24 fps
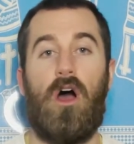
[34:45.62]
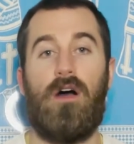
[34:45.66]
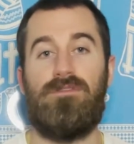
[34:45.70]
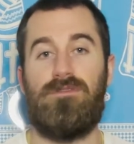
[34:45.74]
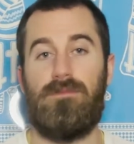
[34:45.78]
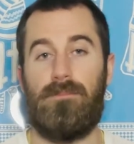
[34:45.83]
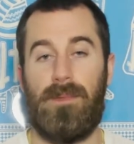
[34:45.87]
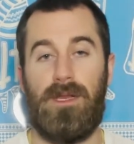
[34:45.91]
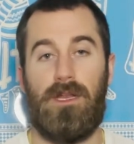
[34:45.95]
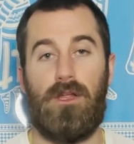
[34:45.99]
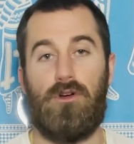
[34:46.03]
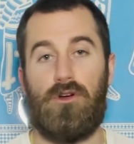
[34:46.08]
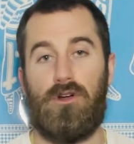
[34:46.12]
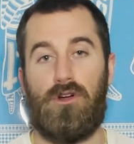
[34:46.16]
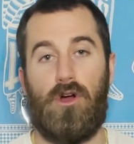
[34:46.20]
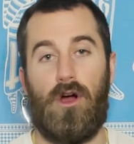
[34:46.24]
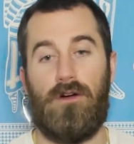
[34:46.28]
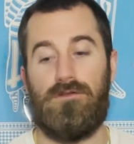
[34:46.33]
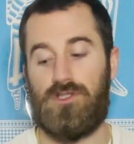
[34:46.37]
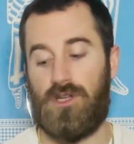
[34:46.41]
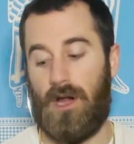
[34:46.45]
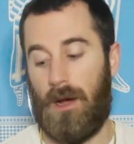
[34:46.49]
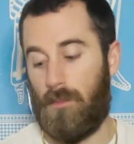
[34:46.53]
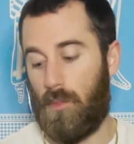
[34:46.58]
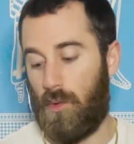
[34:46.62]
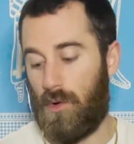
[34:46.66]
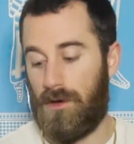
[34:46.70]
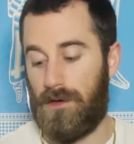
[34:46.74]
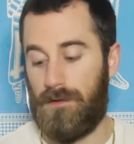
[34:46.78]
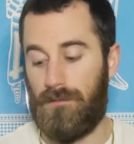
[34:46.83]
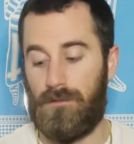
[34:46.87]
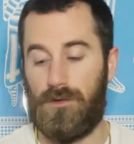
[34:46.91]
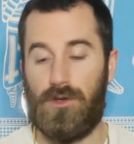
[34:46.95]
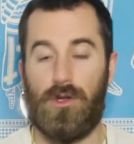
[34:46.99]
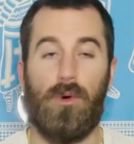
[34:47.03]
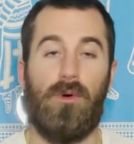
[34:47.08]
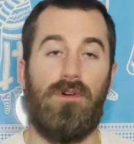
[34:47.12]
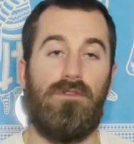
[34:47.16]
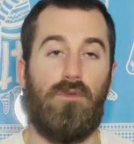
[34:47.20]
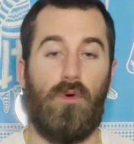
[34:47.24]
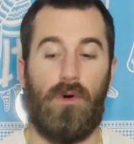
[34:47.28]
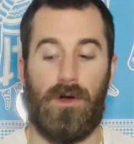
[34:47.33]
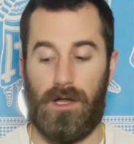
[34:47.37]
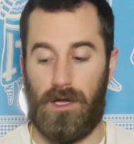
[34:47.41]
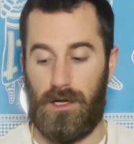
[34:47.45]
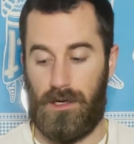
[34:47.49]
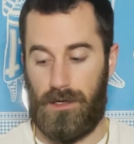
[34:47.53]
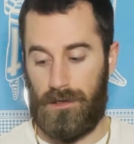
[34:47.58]
mediocre coffee shop wouldn't do it for
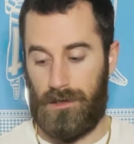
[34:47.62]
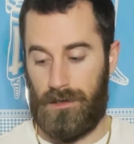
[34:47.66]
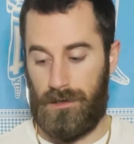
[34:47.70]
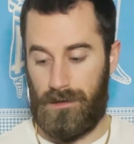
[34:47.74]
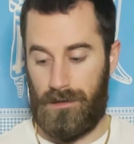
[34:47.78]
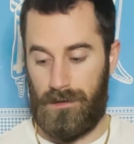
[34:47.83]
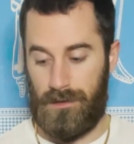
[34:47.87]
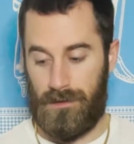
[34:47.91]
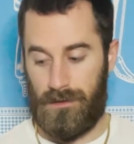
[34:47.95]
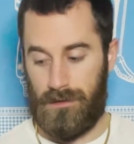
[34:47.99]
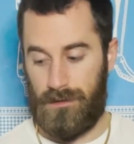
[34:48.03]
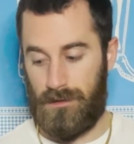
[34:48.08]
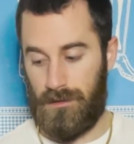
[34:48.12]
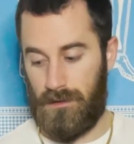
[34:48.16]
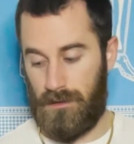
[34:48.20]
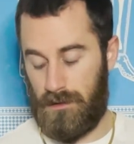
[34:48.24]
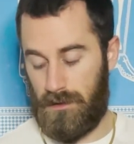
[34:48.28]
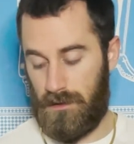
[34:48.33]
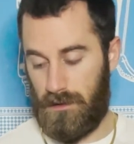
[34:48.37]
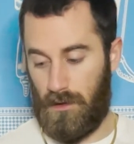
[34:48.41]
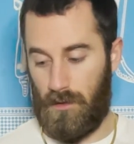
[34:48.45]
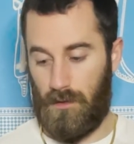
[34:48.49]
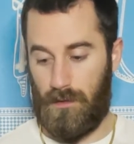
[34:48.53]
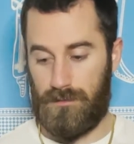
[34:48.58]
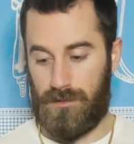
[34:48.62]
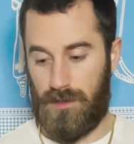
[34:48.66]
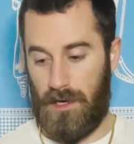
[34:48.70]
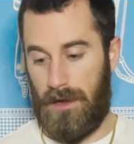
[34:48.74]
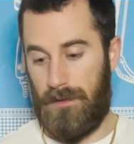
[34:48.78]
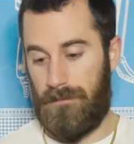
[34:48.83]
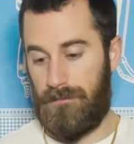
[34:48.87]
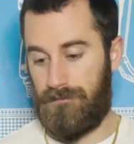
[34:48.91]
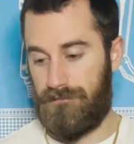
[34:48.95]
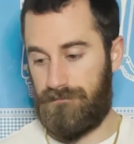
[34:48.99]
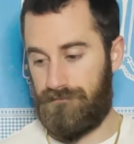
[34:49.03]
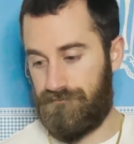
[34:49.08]
you. Know what I'm saying?